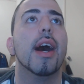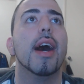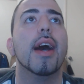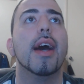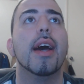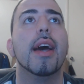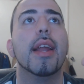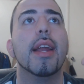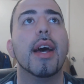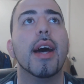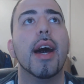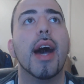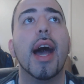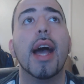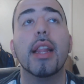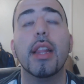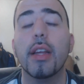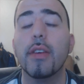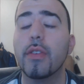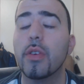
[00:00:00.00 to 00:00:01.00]
And
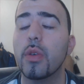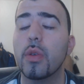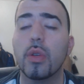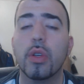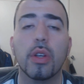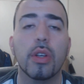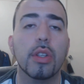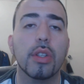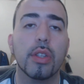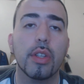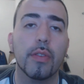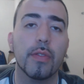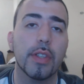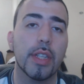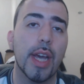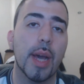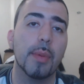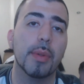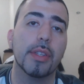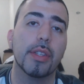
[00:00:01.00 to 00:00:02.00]
I love Google Current stuff
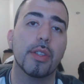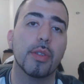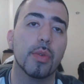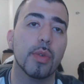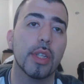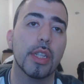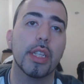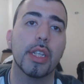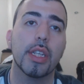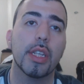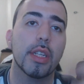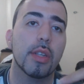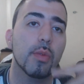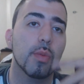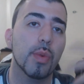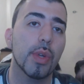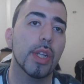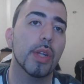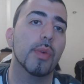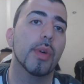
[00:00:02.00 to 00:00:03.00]
for tablets. It's really
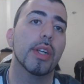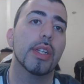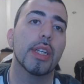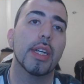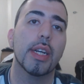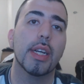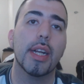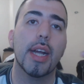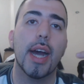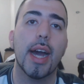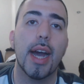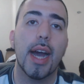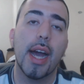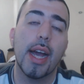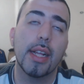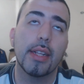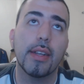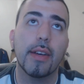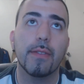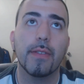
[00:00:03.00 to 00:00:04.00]
good, really well done.
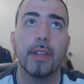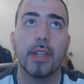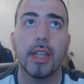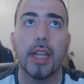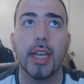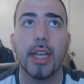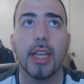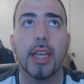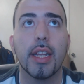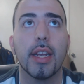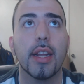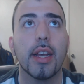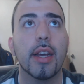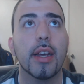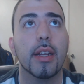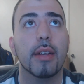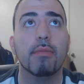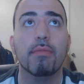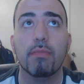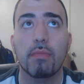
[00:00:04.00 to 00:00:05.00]
I definitely like it,
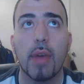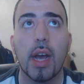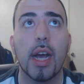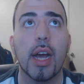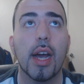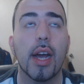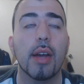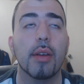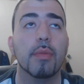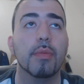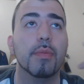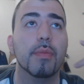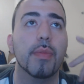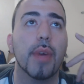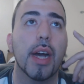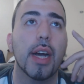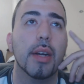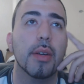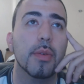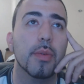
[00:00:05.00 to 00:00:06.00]
and
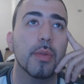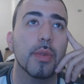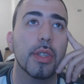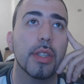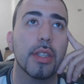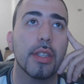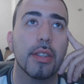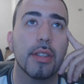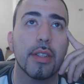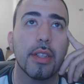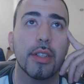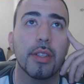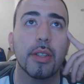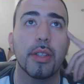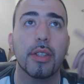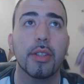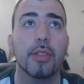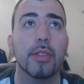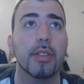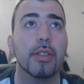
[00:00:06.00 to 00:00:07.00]
I would
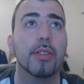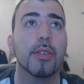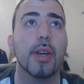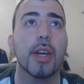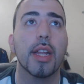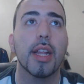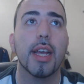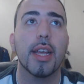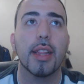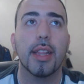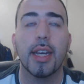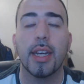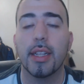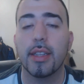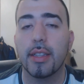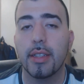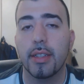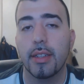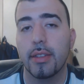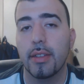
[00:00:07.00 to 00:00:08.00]
continue to use it. So I like
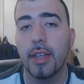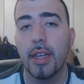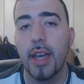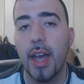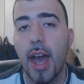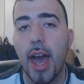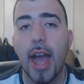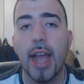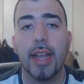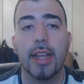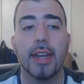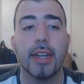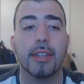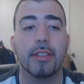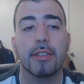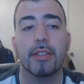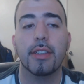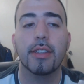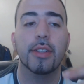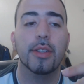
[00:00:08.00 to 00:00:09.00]
that I can
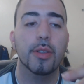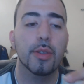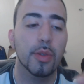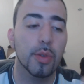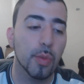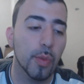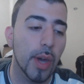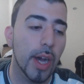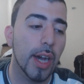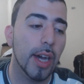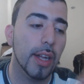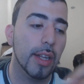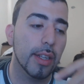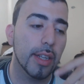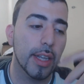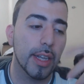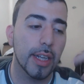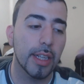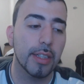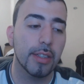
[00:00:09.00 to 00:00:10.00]
actually see the news while
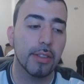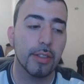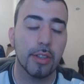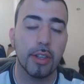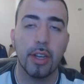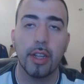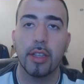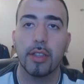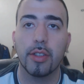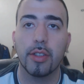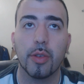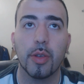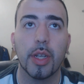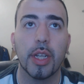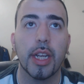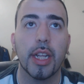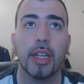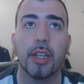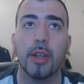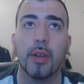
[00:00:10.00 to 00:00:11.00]
like I just turn
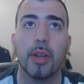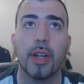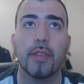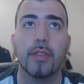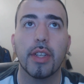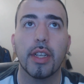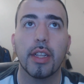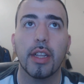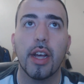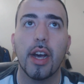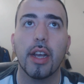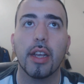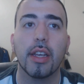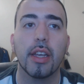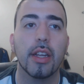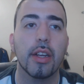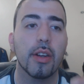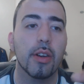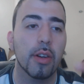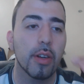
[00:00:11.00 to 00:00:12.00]
screen and don't have to
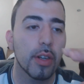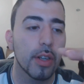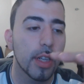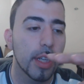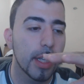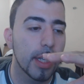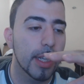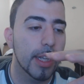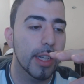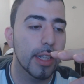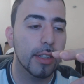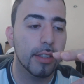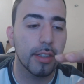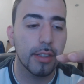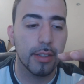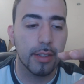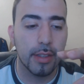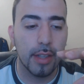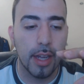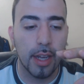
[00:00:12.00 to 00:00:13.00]
unlock it, or it's
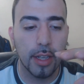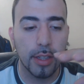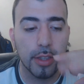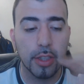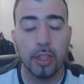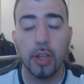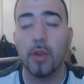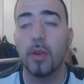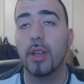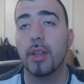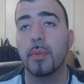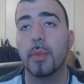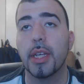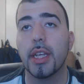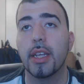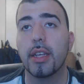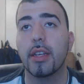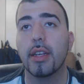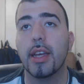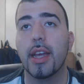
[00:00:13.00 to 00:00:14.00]
just showing
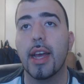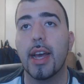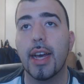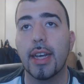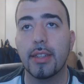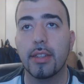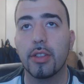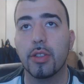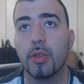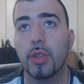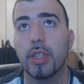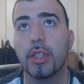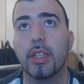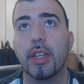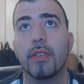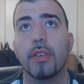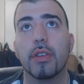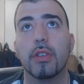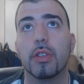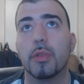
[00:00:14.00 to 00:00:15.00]
me as a
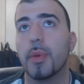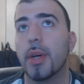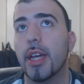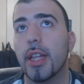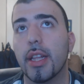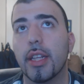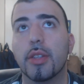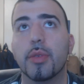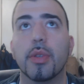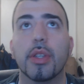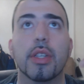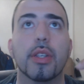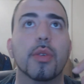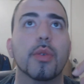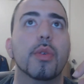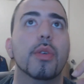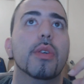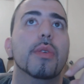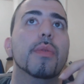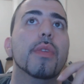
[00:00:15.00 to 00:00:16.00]
screensaver goes by. That's really
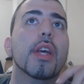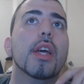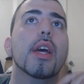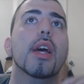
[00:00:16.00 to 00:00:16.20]
cool.